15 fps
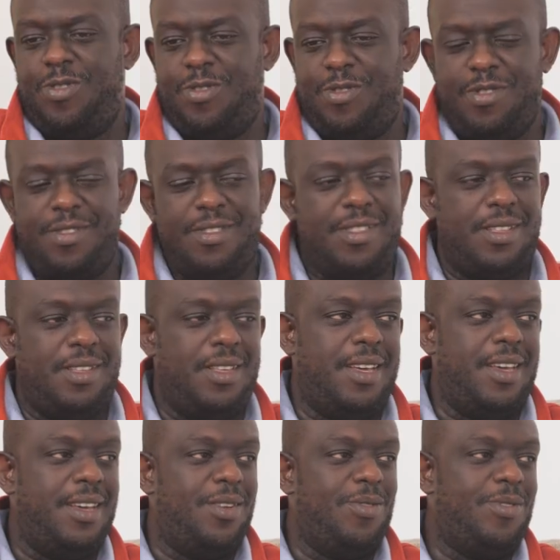know
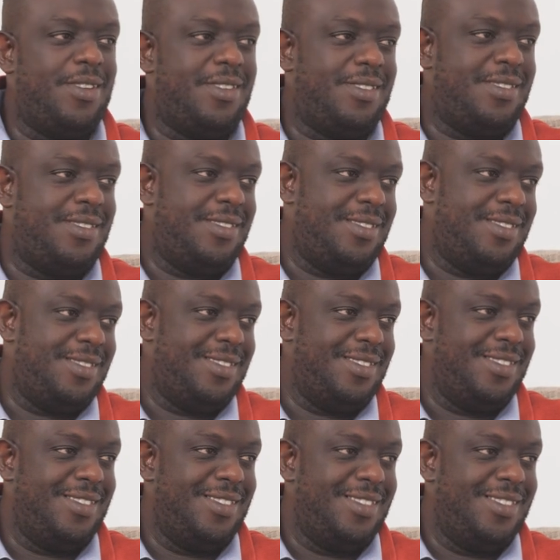what
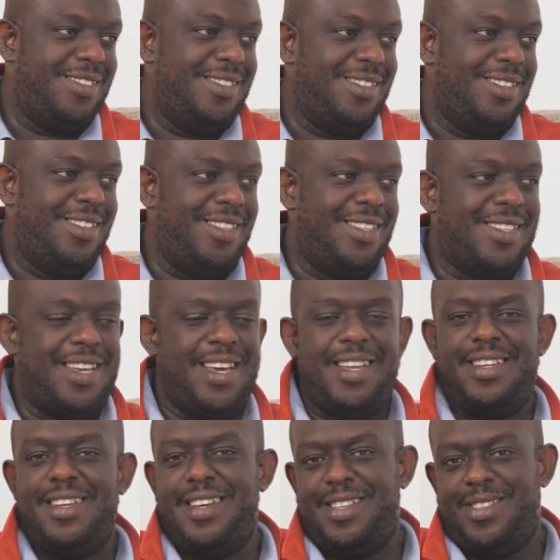this
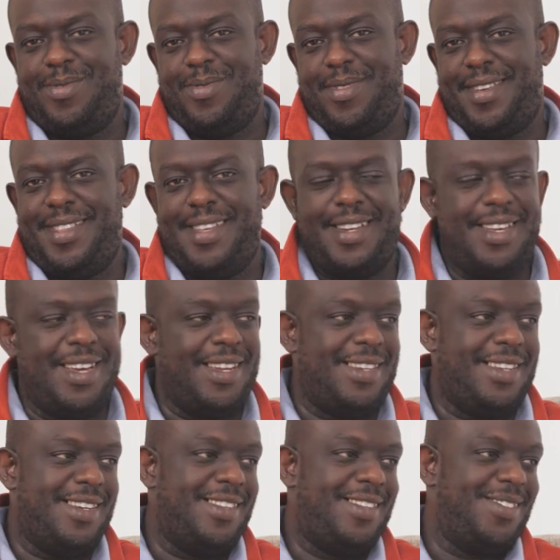guy does, what that guy
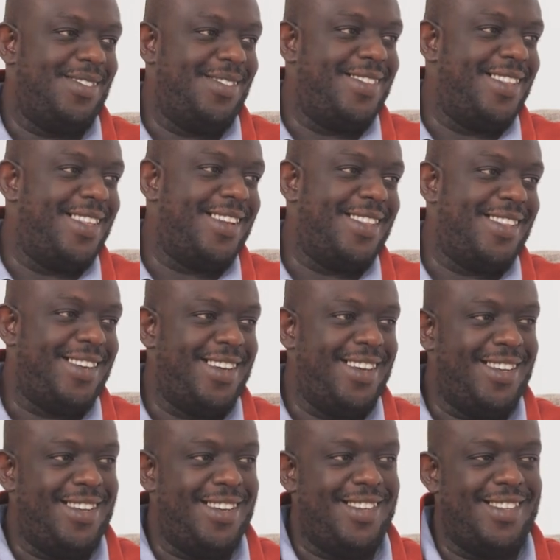does, what that other
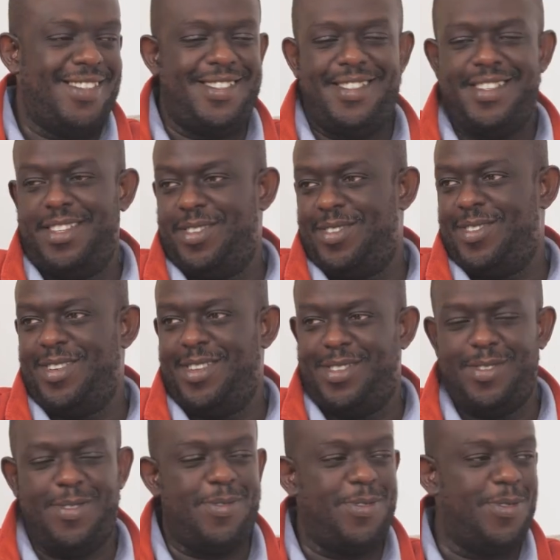guy does, and so on
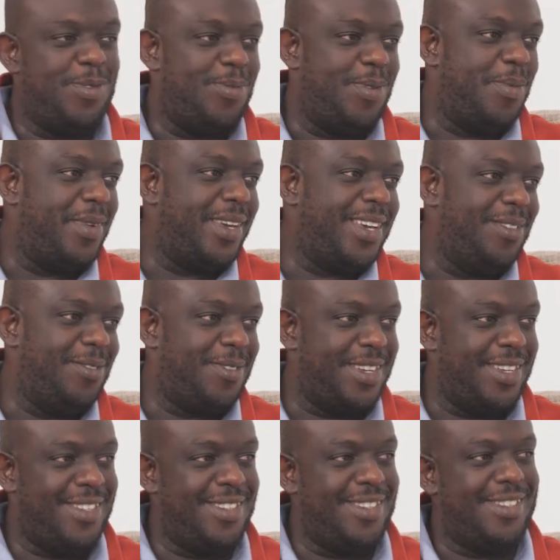and so forth. We are making
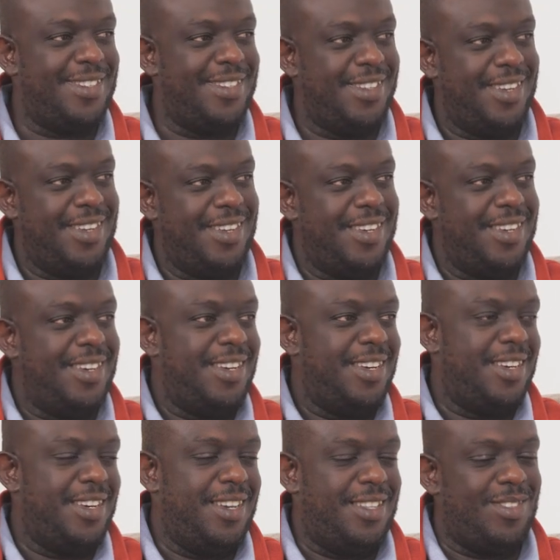friends,
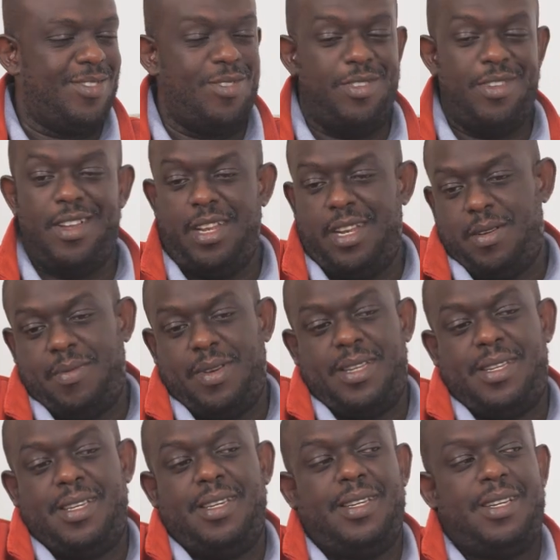and so on. And I'm
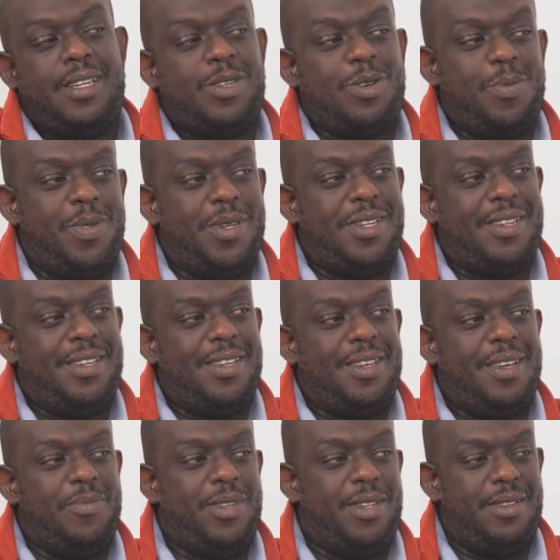getting great
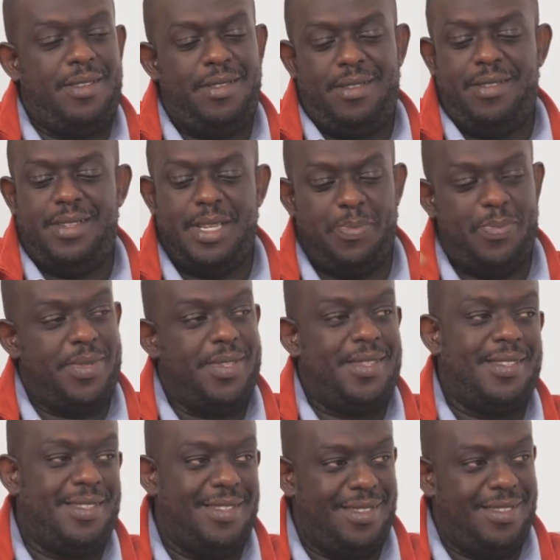commission,
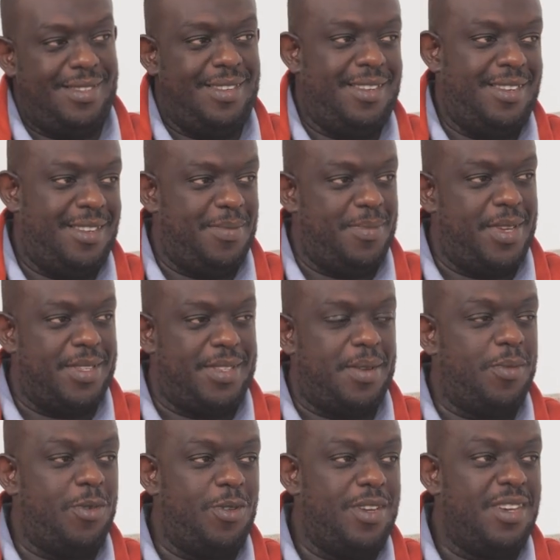tips as
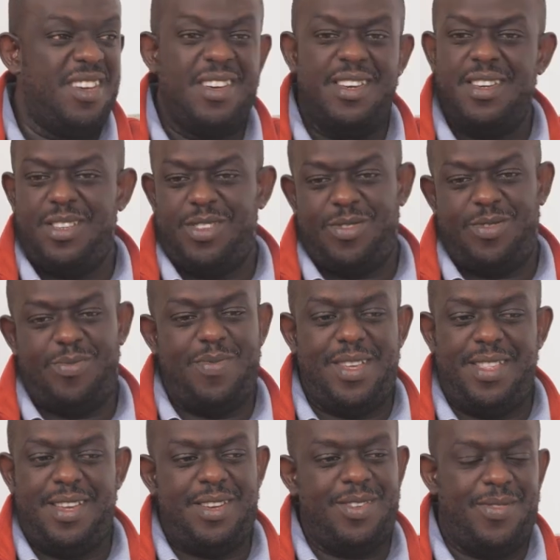I'm going. So
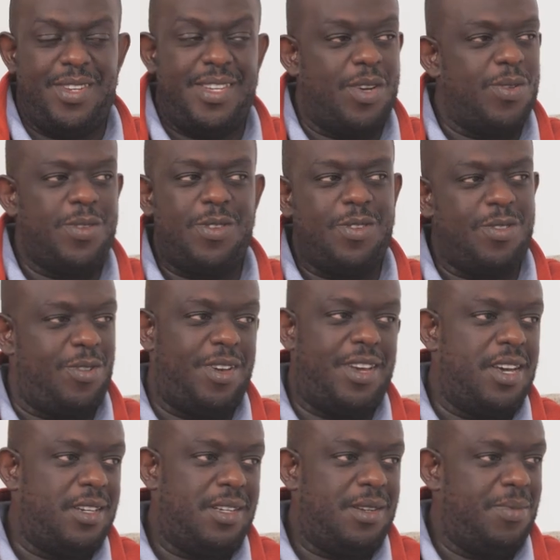by the end of it, I was not going
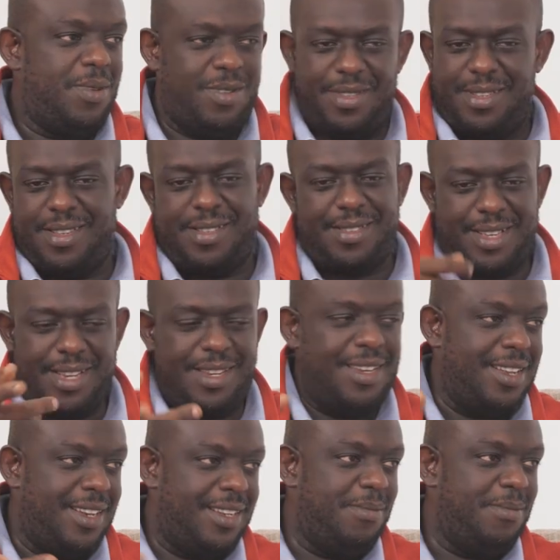hungry because I was
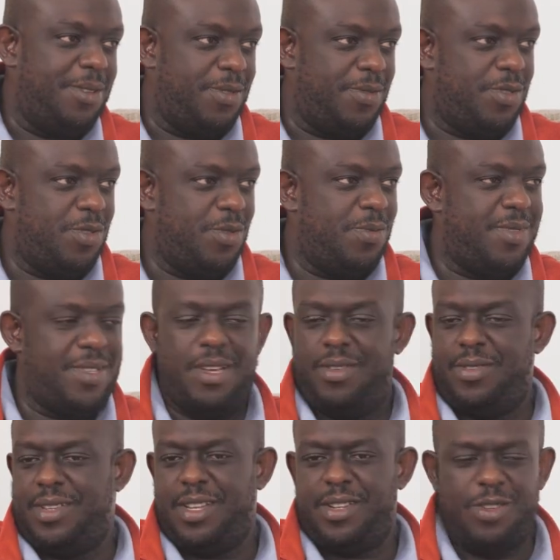getting a little bit of chums. I
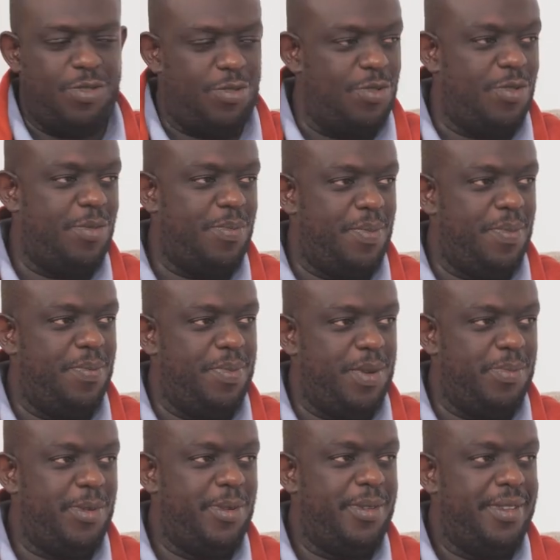was getting to know
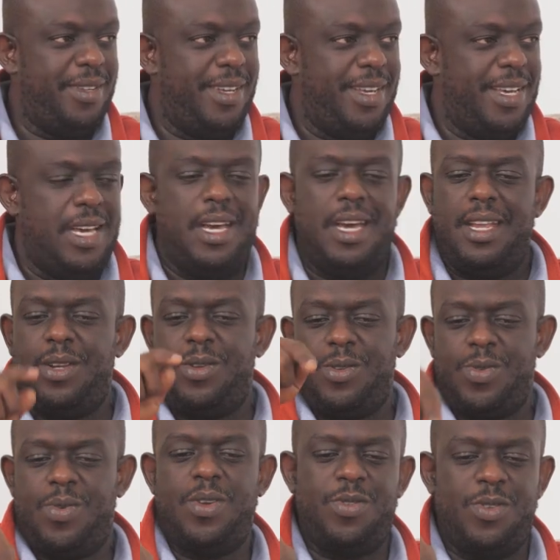people. And it
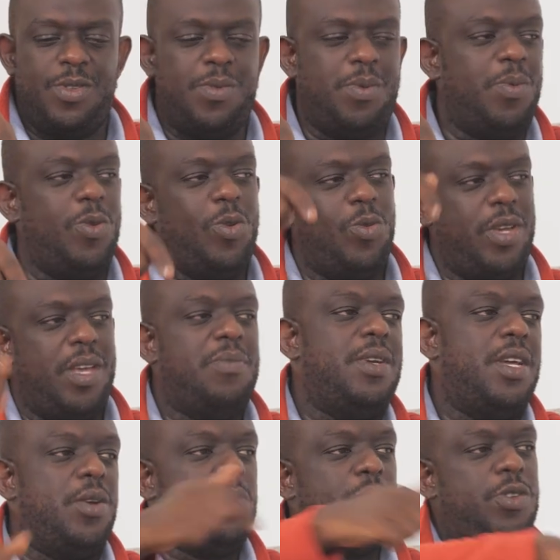was one of those people who gave
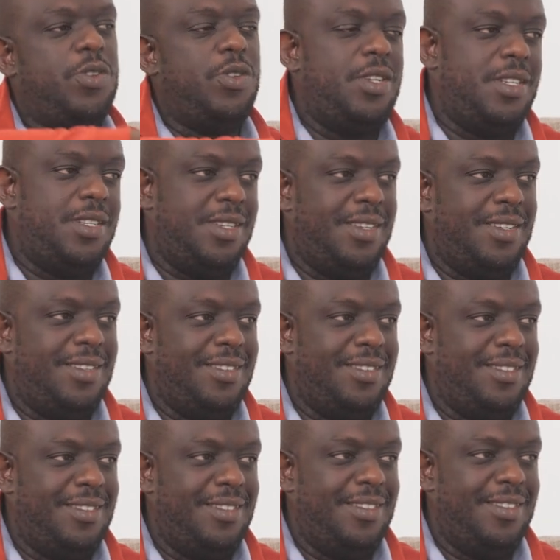me an opportunity
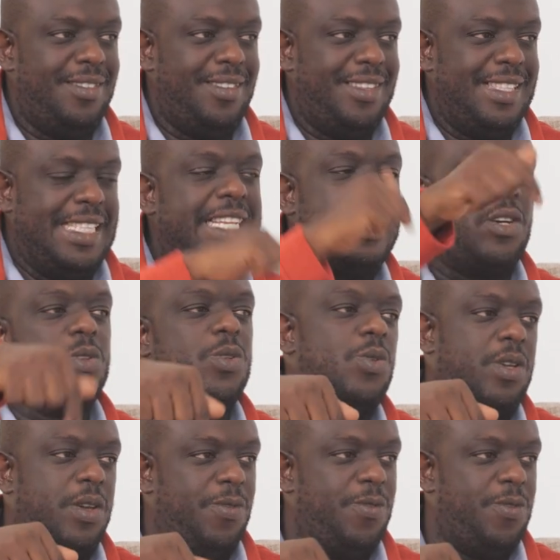that I was
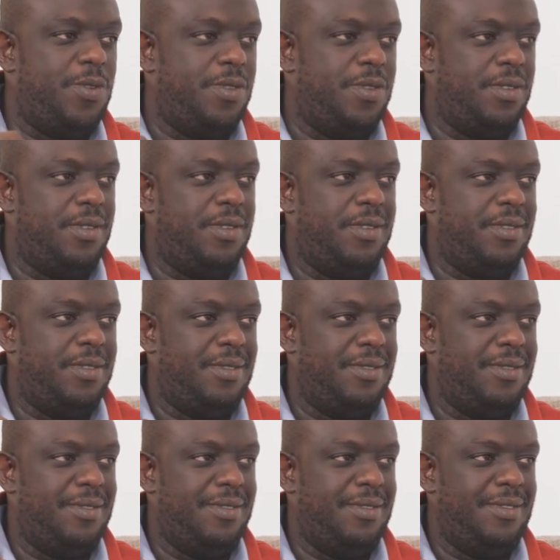looking for.
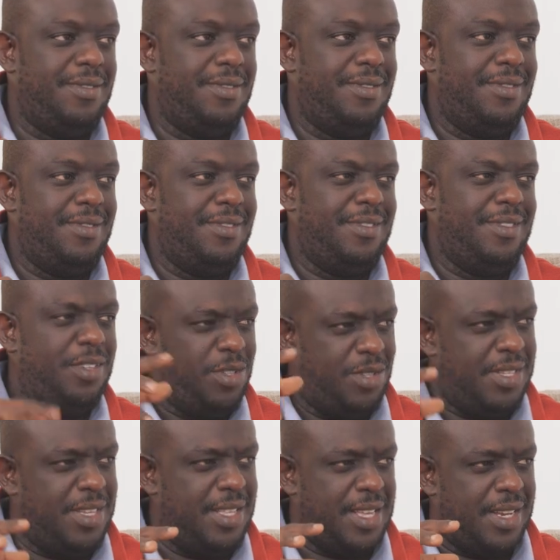Do
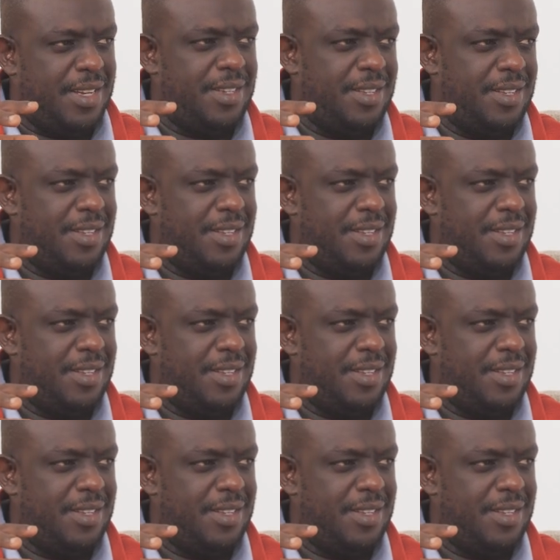you see that?